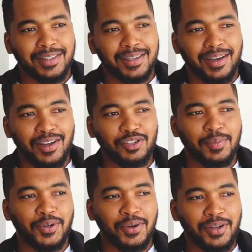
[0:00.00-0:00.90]

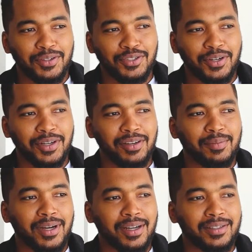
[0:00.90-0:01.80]
entrepreneurial journey of
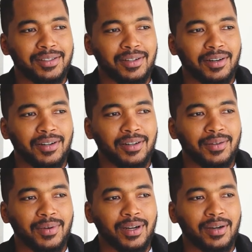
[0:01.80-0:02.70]
mine
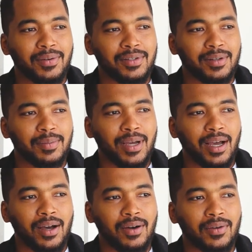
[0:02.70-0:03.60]
started when I was
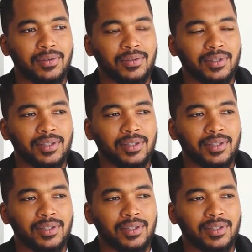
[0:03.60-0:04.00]
about